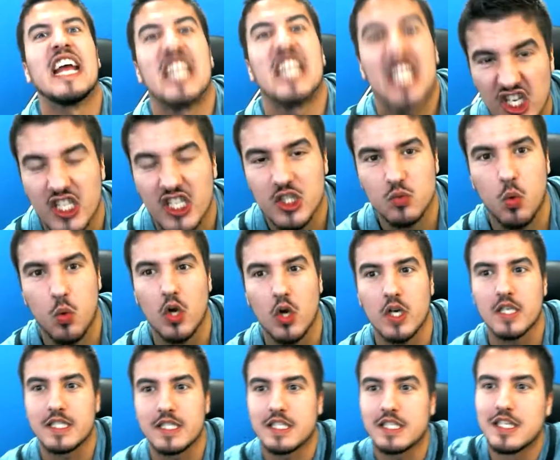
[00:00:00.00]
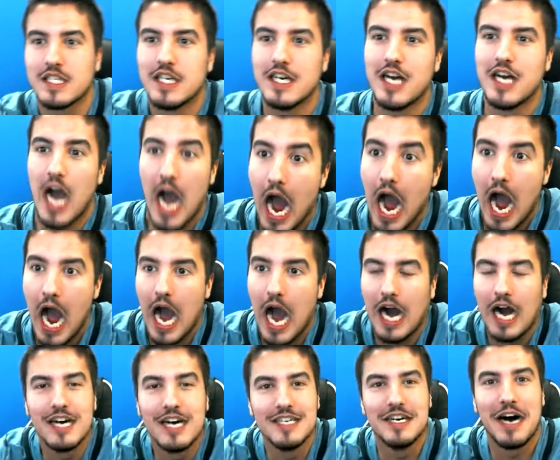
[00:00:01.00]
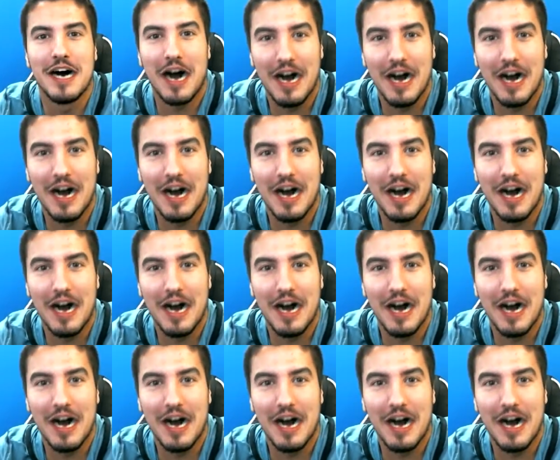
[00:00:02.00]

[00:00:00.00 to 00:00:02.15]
It just works. Ah.